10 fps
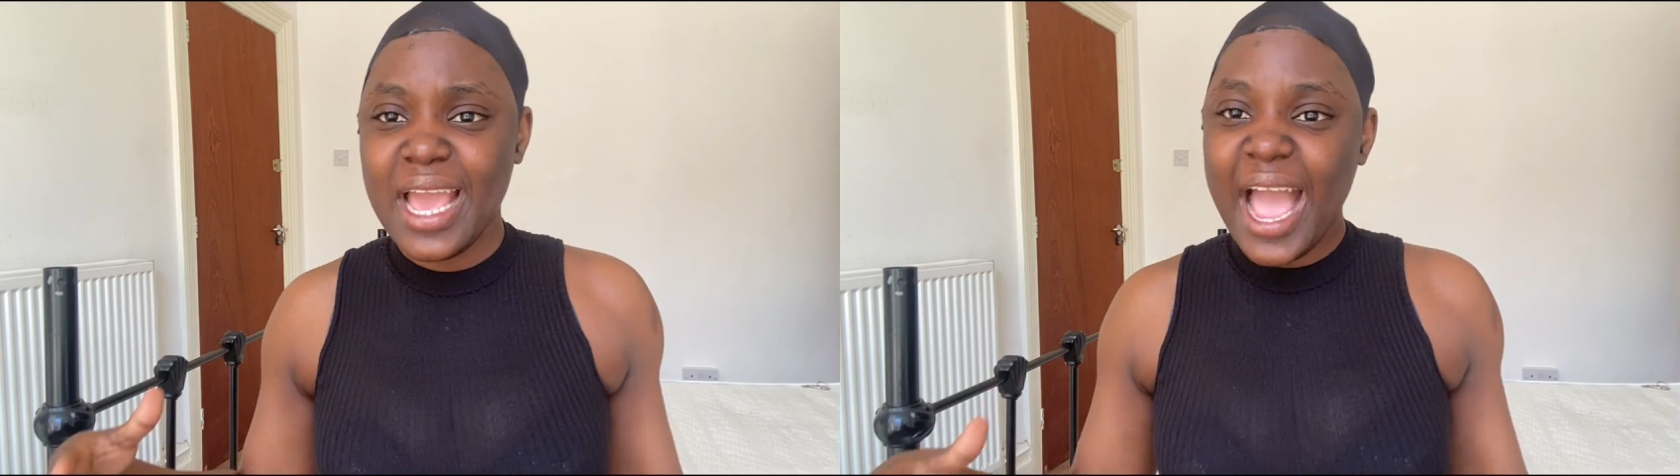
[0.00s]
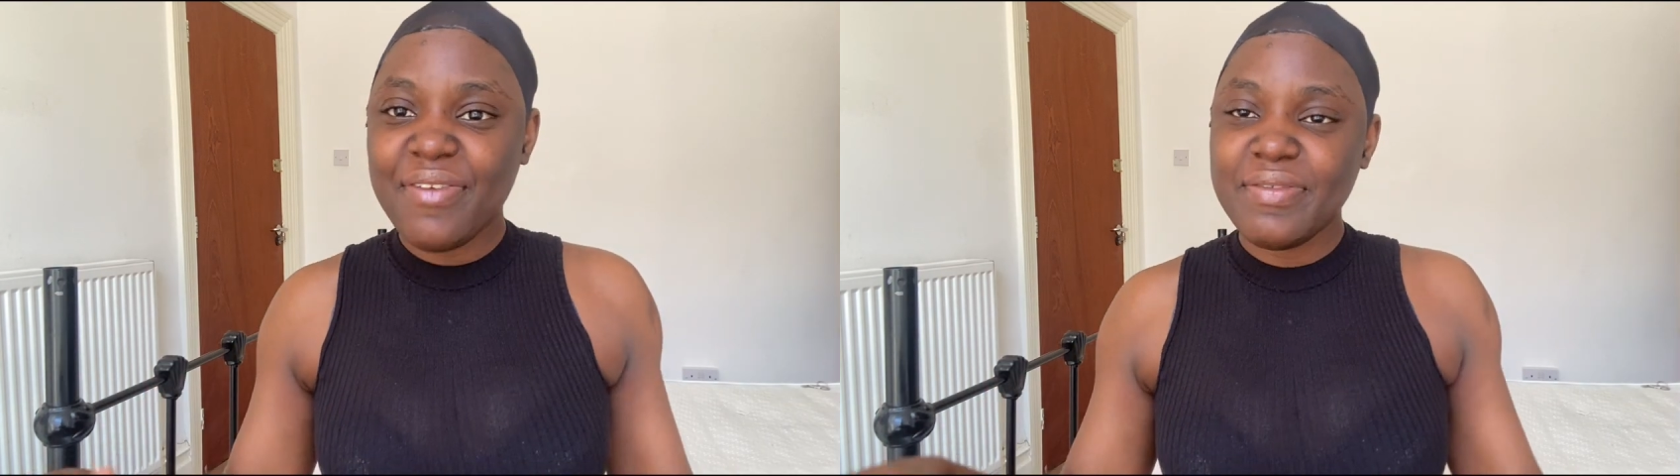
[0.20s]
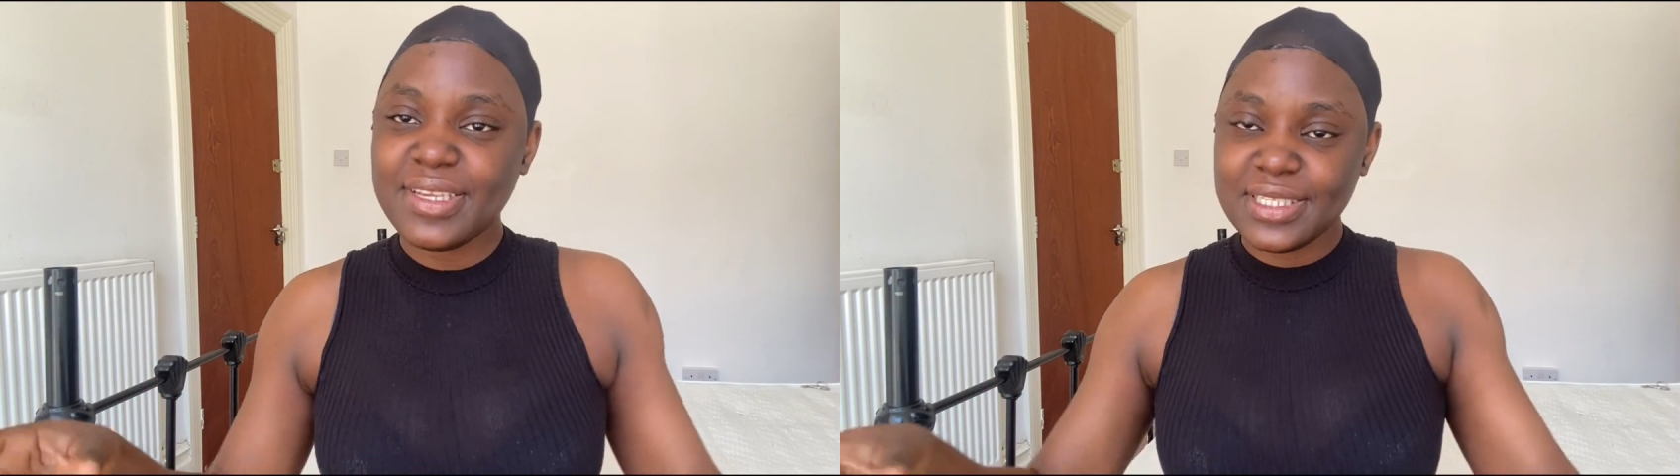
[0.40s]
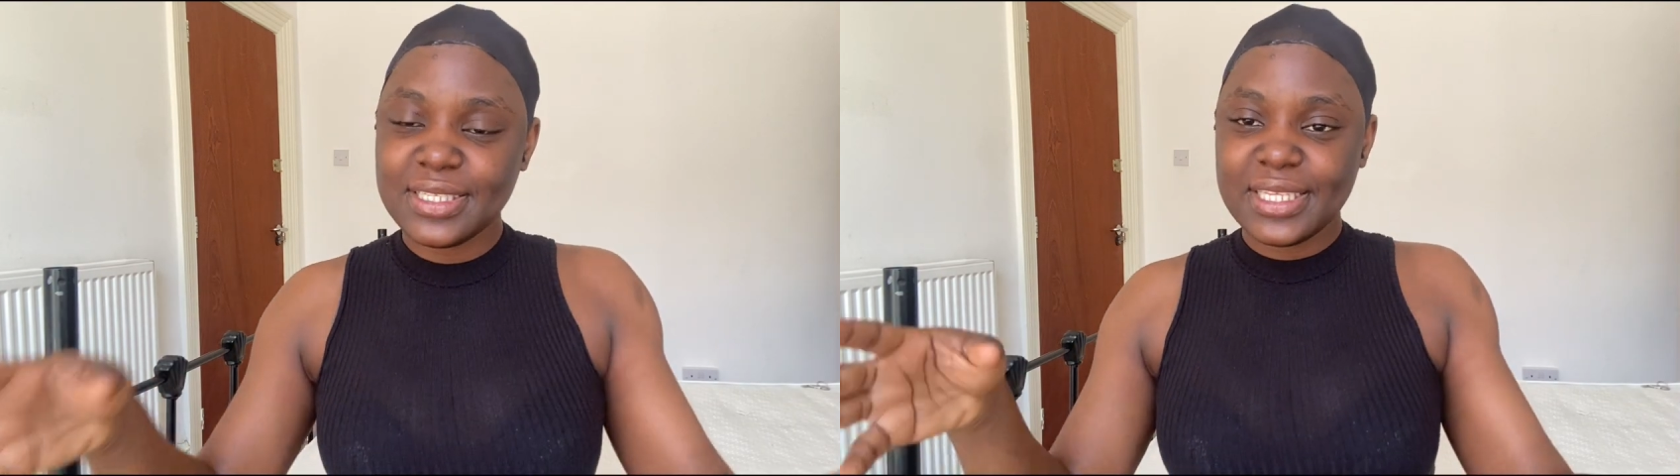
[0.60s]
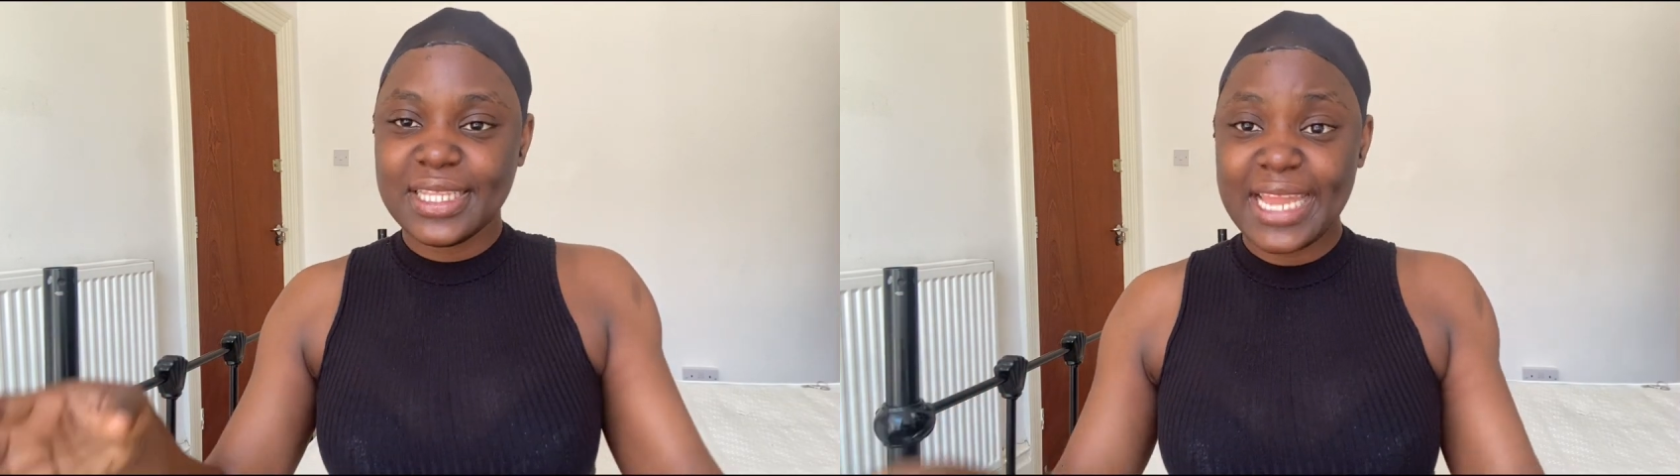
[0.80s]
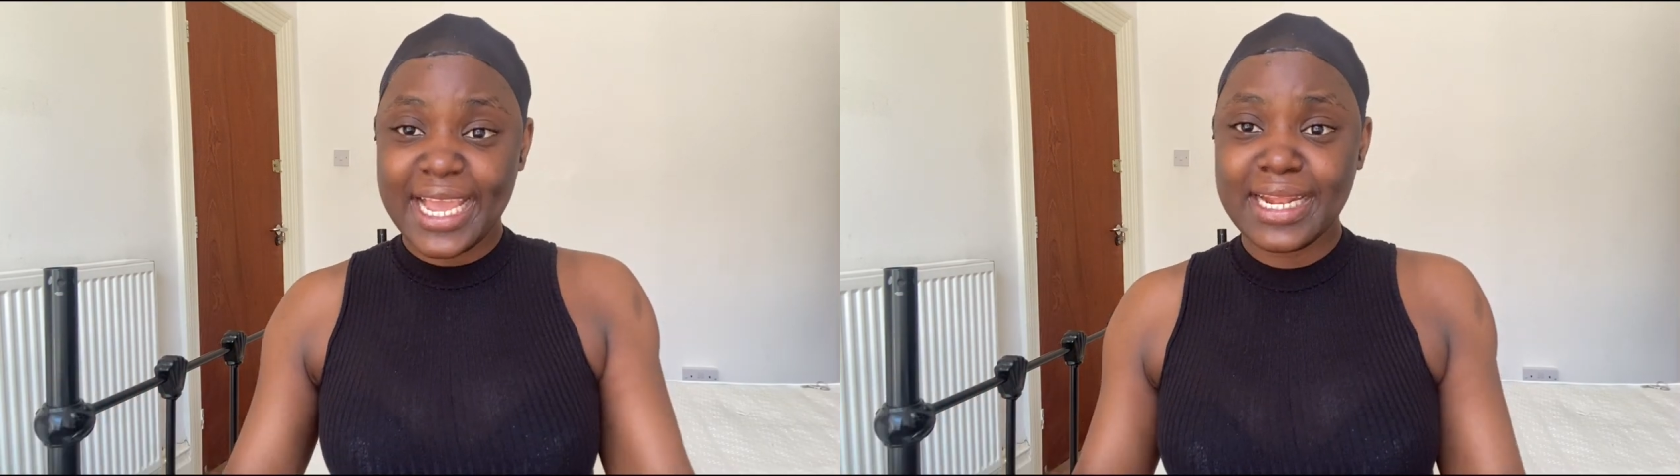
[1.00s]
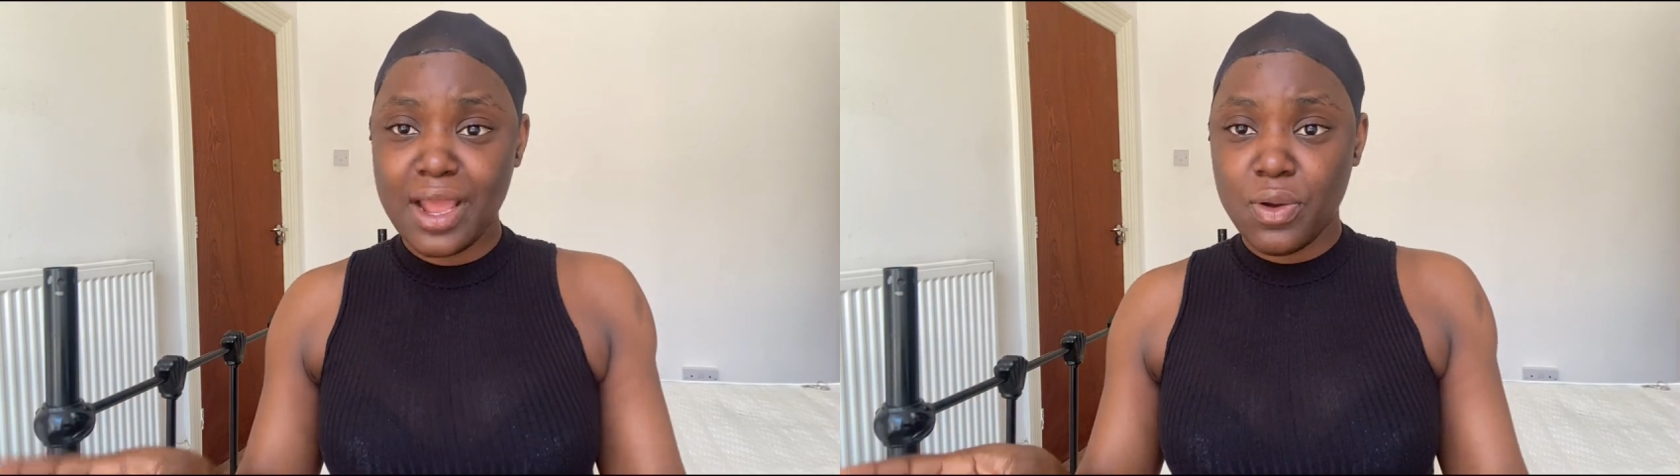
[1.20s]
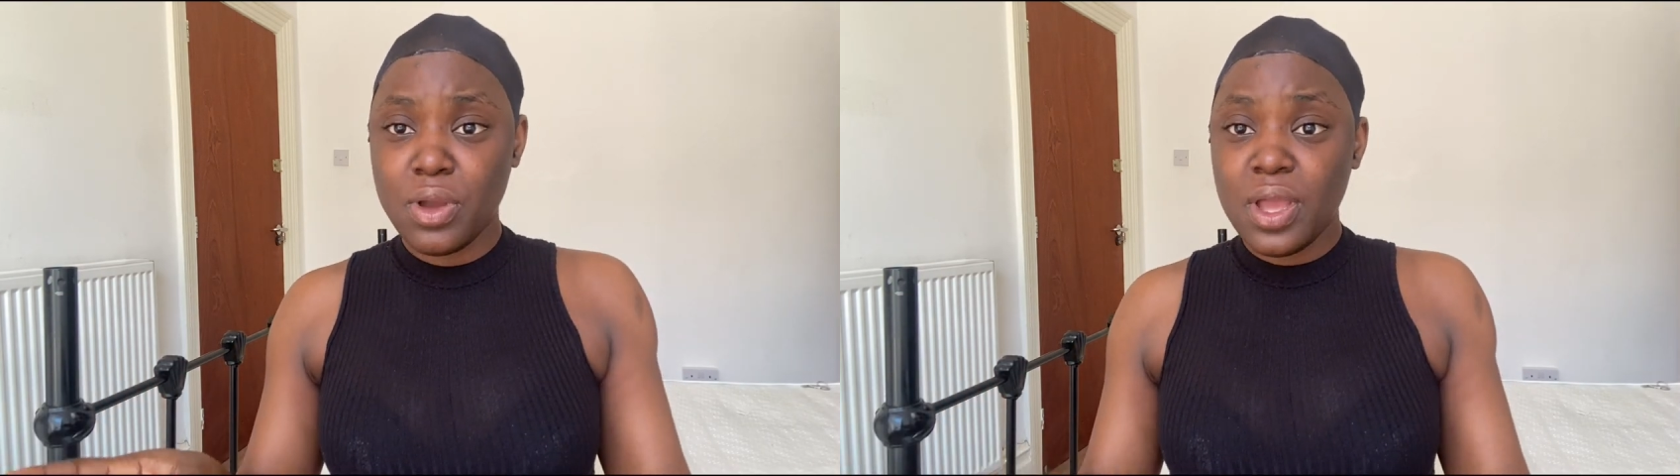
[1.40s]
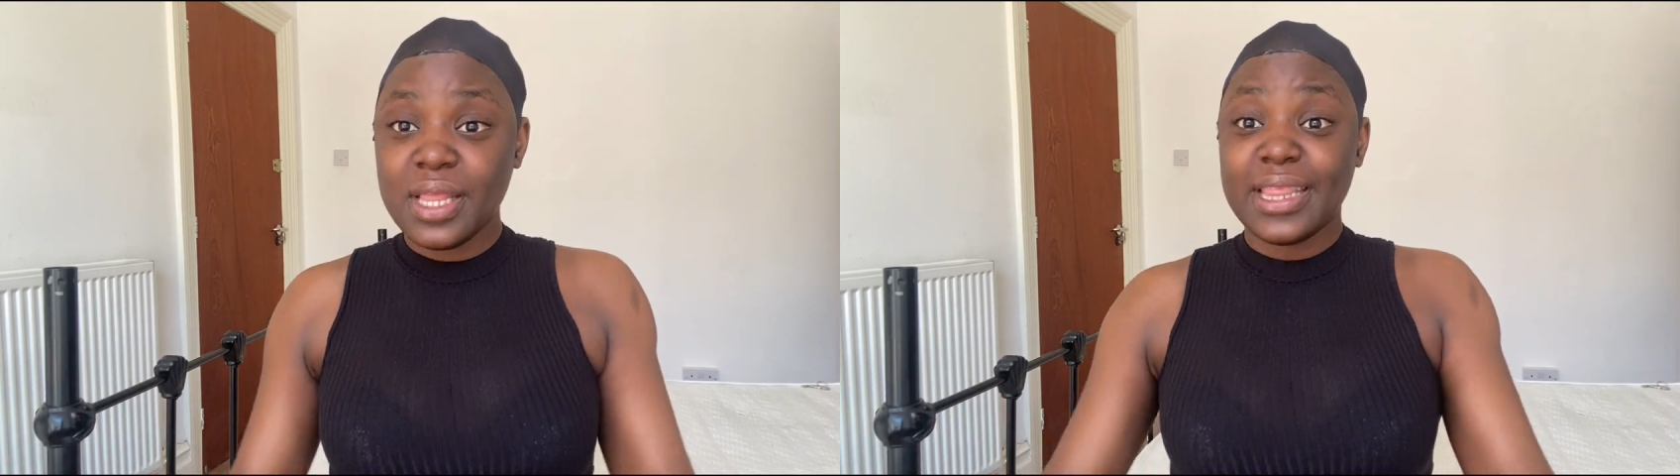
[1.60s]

I've never seen, like now,